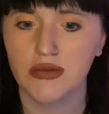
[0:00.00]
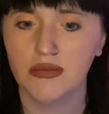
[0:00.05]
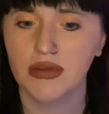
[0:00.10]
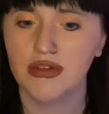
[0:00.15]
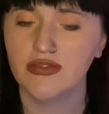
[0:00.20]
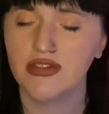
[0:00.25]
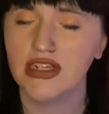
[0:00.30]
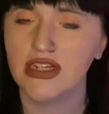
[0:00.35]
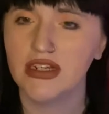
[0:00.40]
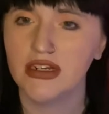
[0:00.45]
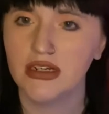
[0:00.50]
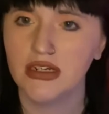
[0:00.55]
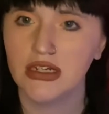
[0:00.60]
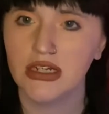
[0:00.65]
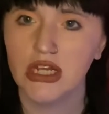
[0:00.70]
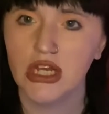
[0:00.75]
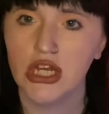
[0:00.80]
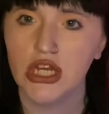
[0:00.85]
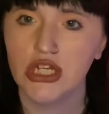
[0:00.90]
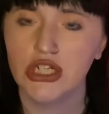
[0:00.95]
Melvina,
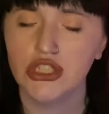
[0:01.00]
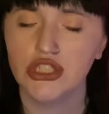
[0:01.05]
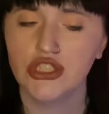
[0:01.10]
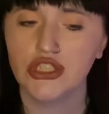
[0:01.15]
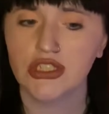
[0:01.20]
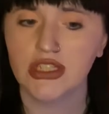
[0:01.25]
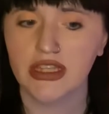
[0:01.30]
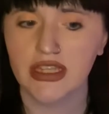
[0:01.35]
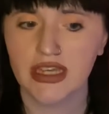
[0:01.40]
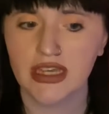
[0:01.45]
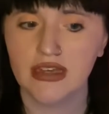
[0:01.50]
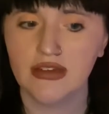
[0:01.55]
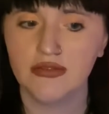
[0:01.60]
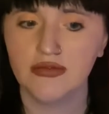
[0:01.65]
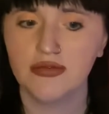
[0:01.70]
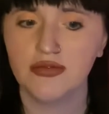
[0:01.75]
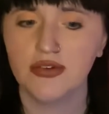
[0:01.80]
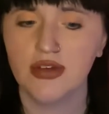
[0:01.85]
should leave.